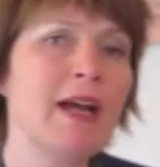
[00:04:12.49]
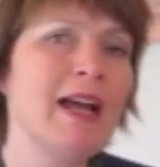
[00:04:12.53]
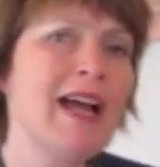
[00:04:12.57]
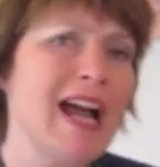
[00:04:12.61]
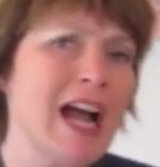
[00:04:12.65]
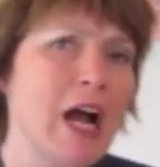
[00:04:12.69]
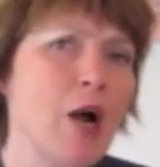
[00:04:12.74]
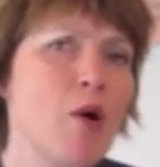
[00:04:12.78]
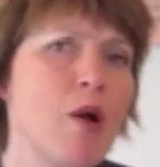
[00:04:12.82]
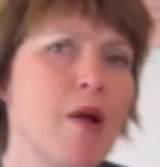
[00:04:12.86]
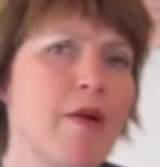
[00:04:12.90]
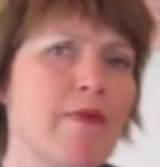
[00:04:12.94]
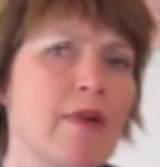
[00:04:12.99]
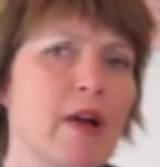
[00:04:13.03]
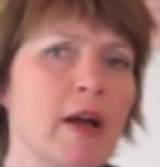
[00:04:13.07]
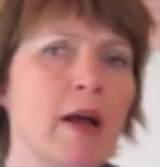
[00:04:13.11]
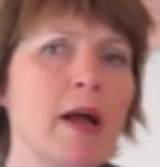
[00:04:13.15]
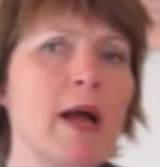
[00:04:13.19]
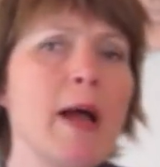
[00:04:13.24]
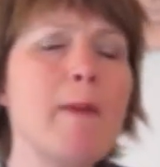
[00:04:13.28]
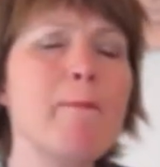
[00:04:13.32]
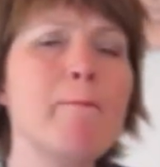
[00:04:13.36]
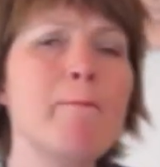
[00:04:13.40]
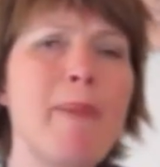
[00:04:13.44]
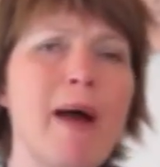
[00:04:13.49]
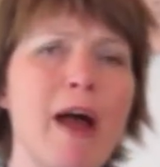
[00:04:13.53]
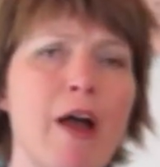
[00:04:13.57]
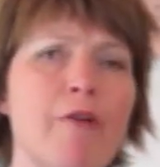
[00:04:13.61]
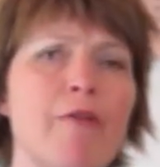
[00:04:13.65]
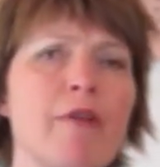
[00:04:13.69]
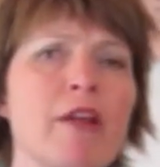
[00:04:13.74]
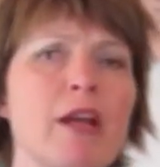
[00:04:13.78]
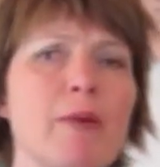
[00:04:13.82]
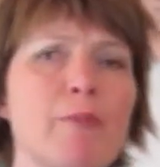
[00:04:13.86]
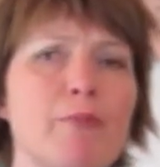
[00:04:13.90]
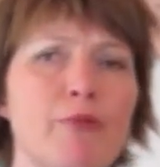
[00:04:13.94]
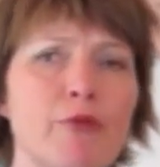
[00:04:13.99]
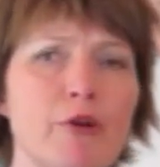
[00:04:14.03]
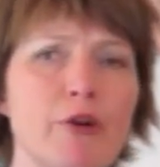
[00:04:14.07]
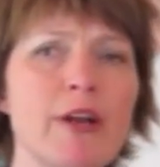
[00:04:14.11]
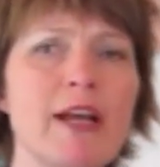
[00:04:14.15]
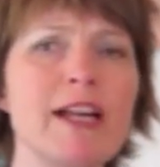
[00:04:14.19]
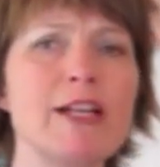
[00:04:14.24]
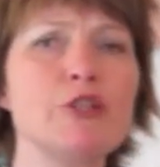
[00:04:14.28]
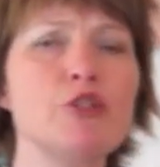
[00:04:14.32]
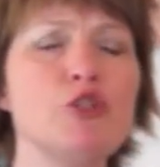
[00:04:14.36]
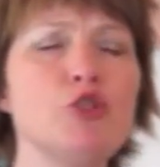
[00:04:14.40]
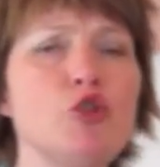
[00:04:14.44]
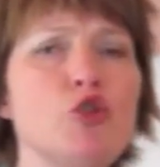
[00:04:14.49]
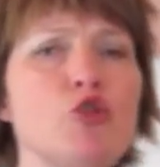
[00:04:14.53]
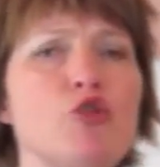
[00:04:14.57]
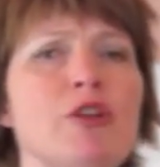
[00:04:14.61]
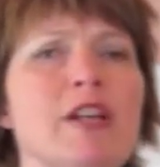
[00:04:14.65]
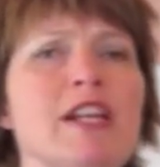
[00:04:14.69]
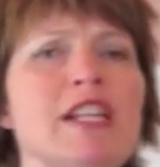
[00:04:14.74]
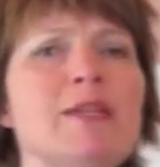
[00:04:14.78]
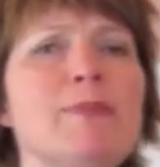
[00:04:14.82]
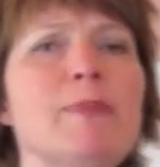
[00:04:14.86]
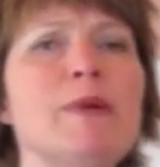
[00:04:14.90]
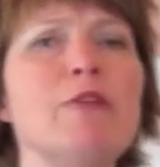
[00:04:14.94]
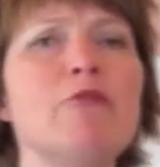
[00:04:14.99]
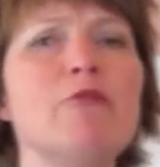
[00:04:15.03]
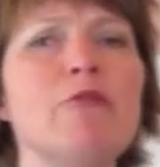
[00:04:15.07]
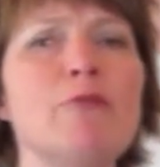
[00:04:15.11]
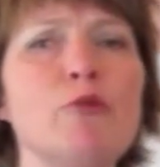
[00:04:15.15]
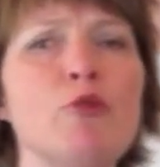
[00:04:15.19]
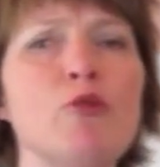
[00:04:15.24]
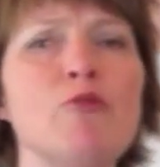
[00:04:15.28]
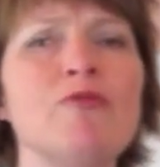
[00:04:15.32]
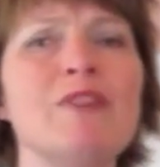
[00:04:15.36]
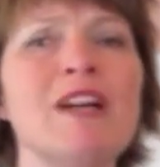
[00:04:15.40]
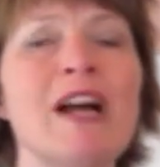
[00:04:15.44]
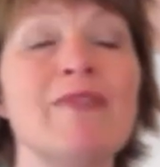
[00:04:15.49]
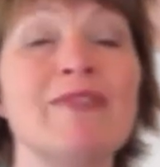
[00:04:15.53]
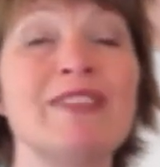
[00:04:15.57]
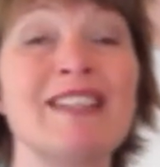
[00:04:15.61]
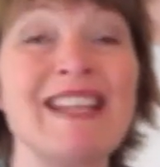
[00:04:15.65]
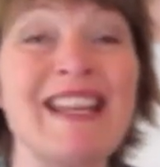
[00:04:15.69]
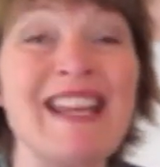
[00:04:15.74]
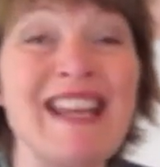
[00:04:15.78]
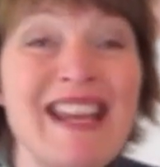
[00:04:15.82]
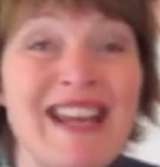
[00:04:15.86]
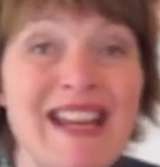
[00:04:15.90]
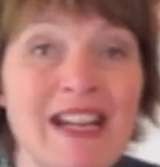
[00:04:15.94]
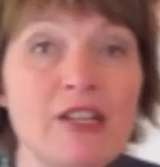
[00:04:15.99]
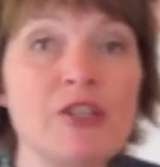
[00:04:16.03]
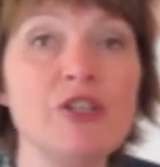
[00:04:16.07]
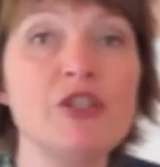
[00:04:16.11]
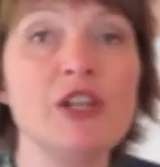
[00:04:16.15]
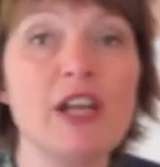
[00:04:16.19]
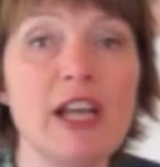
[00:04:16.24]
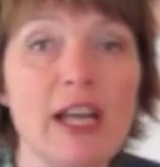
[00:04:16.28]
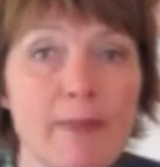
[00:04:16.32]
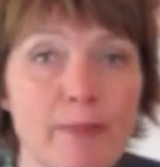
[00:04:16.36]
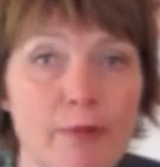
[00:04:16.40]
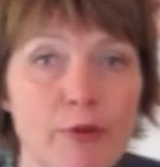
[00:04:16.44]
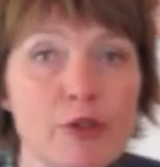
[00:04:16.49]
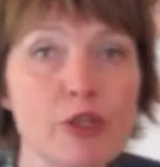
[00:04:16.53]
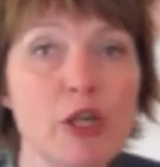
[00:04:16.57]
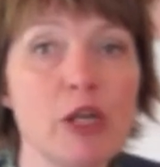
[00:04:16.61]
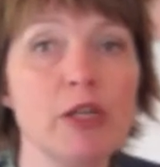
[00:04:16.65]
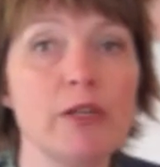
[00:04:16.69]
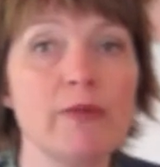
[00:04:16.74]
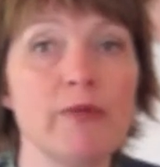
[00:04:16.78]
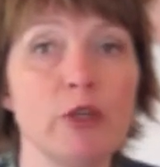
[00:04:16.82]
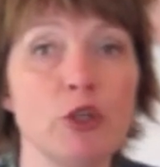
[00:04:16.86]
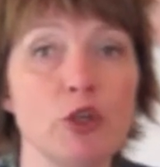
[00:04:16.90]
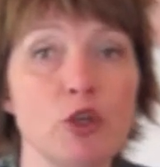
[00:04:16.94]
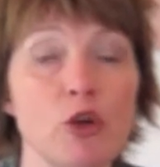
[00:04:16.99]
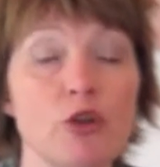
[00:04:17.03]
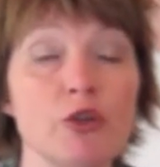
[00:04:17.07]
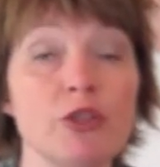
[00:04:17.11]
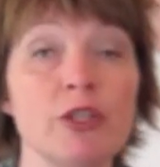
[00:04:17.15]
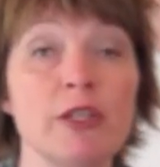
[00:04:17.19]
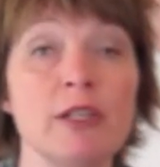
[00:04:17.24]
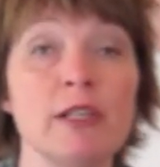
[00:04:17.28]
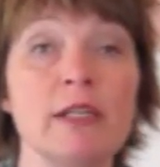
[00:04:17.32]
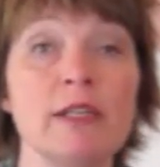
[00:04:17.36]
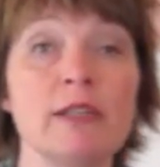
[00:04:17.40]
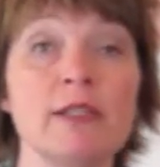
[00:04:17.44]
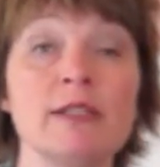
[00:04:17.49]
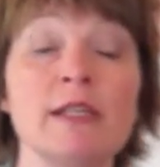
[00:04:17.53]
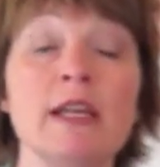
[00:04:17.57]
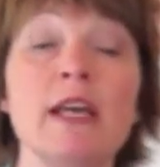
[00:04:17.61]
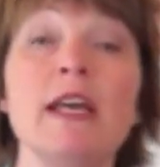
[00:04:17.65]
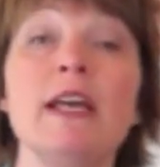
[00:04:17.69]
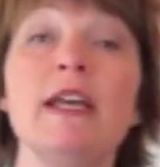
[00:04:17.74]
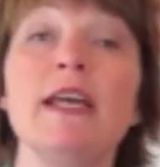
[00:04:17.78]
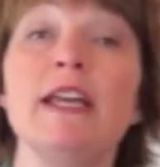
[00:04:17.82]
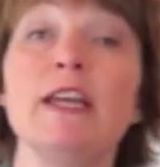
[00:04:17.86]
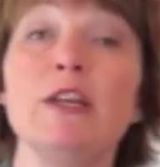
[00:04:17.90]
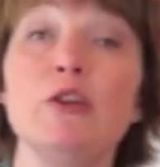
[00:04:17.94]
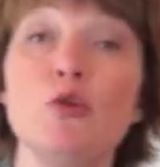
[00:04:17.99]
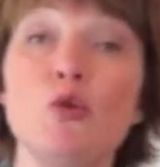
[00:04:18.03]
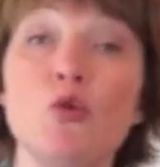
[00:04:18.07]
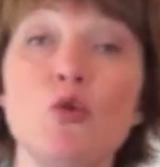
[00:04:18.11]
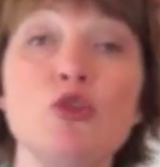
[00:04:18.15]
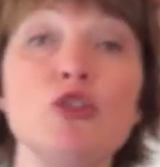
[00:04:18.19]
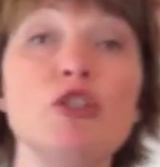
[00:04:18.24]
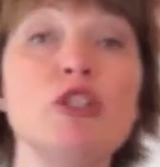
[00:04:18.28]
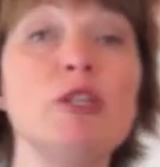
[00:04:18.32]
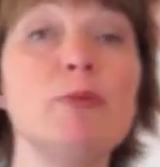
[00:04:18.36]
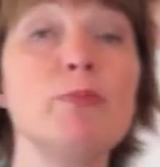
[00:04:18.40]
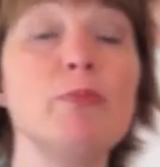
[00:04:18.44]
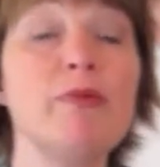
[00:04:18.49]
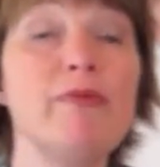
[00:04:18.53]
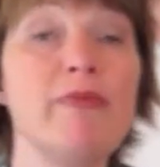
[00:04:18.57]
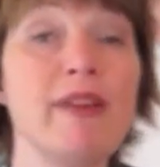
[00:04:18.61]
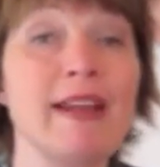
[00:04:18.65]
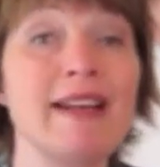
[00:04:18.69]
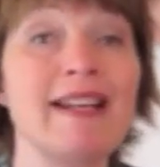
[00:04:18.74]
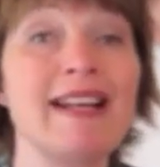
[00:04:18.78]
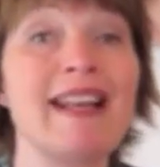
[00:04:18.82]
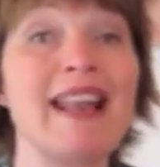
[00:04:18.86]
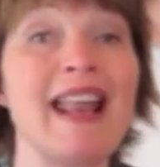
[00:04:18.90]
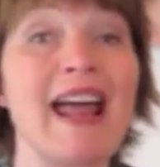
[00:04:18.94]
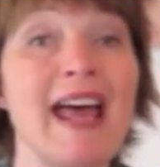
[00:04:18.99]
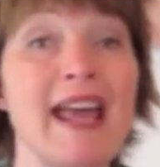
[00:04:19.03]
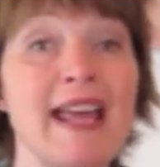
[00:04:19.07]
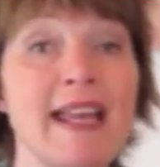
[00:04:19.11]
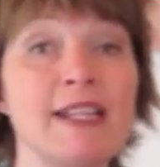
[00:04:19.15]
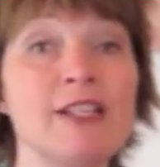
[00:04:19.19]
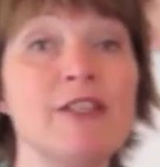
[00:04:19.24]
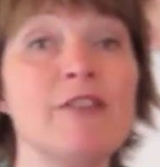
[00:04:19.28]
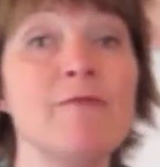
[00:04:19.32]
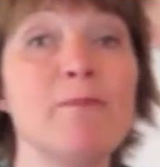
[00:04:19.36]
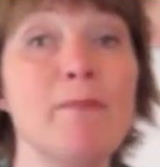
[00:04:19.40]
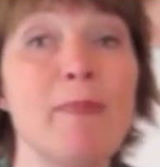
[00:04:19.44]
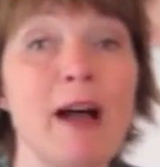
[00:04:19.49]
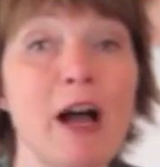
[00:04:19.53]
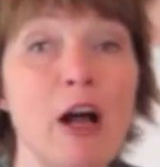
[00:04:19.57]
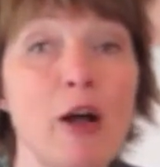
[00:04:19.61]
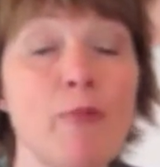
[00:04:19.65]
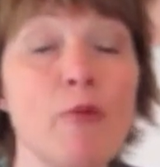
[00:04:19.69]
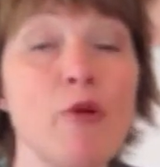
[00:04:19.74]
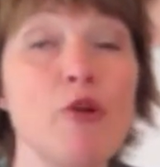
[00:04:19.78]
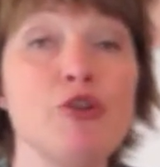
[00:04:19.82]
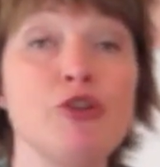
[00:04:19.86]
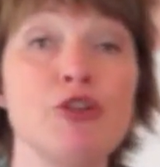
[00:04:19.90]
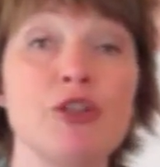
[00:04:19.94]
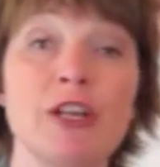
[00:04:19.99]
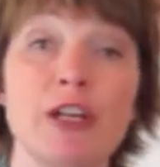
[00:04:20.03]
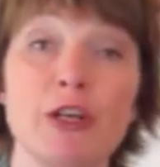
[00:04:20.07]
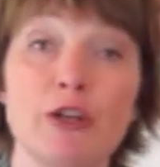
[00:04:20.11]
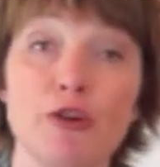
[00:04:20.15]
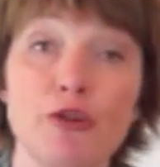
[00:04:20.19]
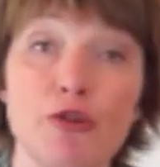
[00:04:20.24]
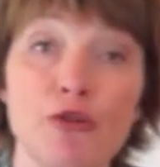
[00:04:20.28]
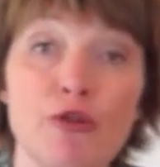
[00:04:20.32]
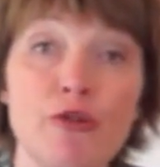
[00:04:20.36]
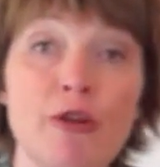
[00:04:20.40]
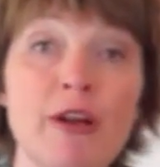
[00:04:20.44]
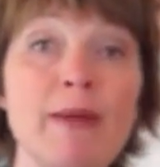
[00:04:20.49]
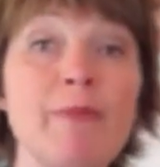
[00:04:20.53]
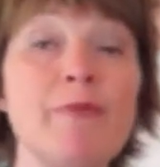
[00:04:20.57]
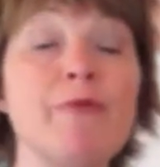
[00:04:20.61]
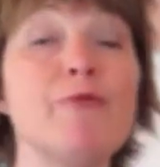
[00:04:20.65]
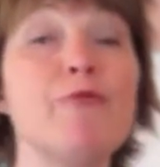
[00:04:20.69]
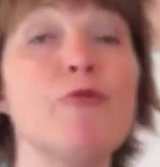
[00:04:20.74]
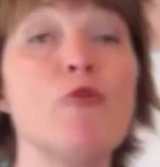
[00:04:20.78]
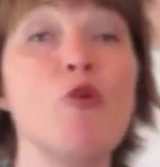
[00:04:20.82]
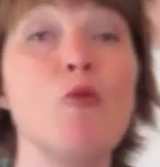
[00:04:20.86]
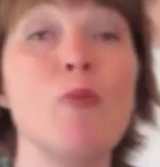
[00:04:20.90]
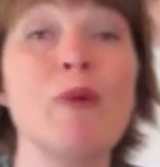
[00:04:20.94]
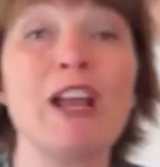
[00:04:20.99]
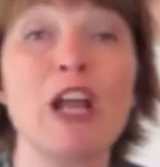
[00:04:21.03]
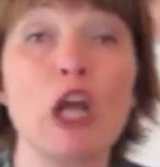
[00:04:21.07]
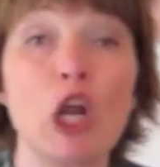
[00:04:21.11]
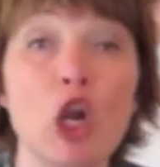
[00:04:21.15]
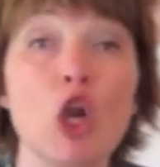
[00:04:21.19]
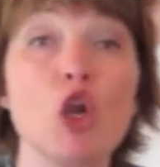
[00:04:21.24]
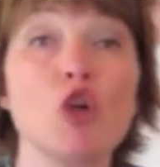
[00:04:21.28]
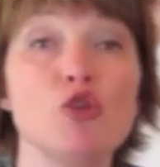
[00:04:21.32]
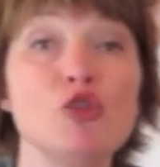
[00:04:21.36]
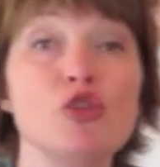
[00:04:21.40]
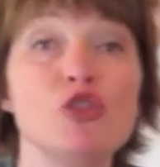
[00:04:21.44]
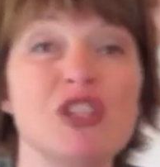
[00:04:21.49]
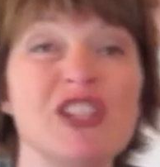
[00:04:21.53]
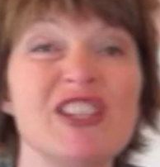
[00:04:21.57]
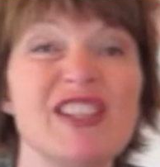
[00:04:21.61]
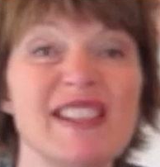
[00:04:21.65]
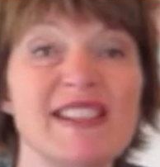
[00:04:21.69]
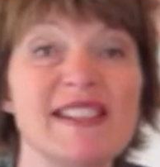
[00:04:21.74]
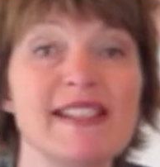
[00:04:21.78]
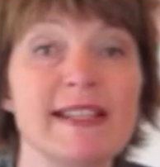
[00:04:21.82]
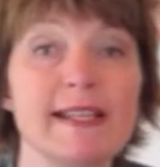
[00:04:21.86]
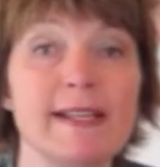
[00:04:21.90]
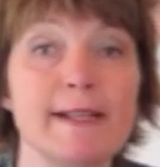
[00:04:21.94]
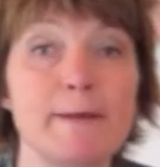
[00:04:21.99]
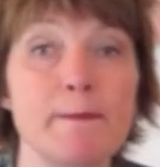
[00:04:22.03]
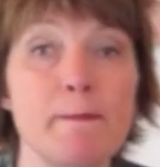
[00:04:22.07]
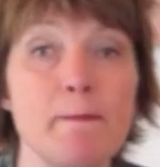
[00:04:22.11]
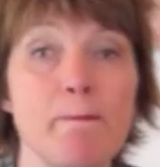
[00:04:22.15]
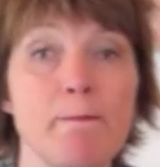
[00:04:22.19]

However, barrier products do need to be removed after each episode of incontinence in order to prevent layers of bowel motion and cream forming close to the skin.